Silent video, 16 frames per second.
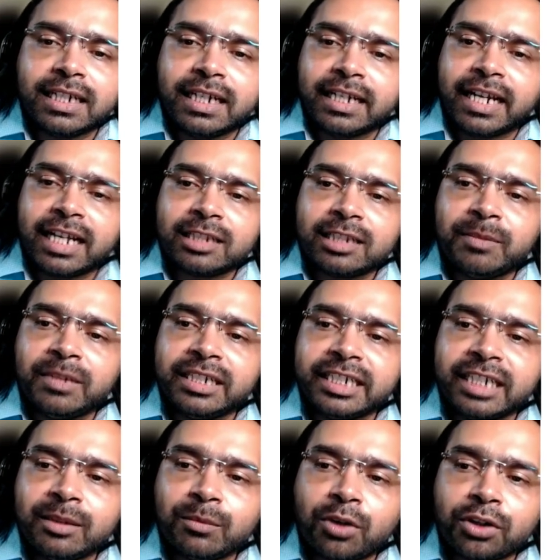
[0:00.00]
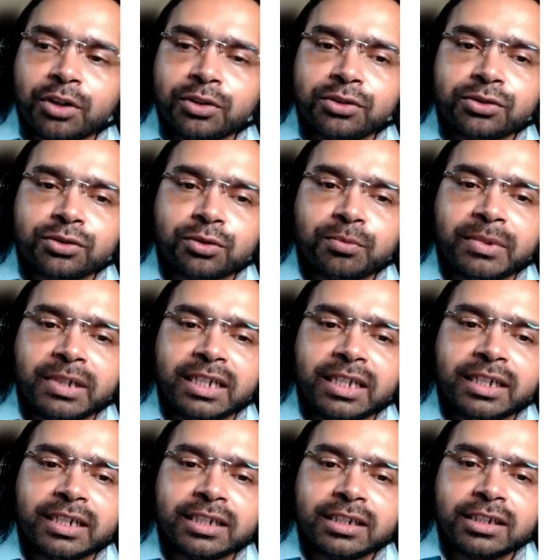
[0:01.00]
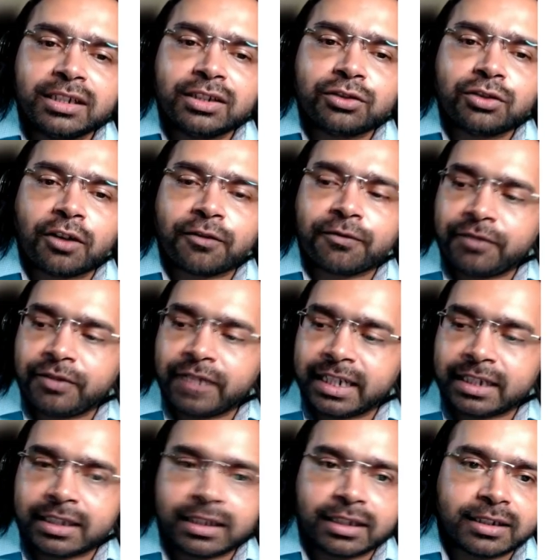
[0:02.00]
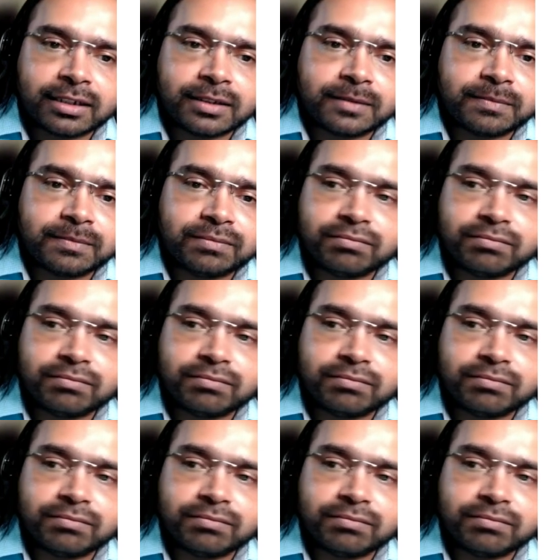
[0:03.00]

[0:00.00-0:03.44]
It has built-in modules to build software,